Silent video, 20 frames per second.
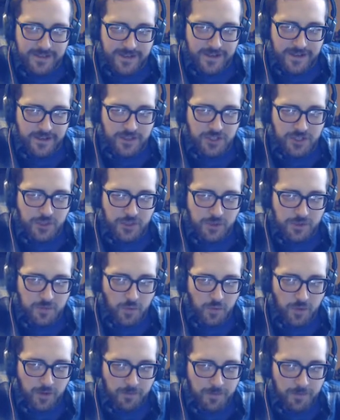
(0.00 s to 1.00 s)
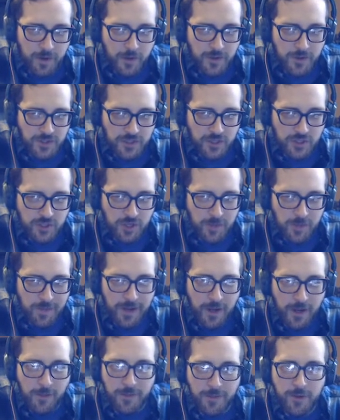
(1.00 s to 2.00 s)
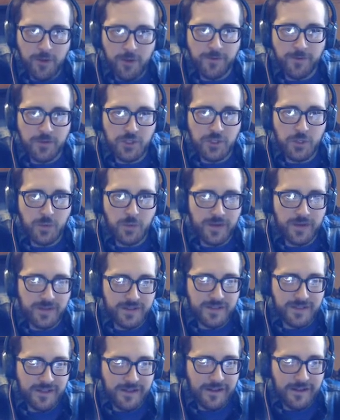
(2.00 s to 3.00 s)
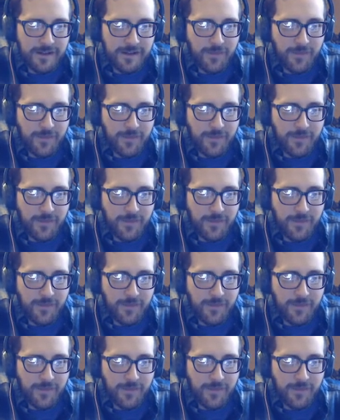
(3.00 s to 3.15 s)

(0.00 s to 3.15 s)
Now that she was more composed, it struck me how beautiful she was.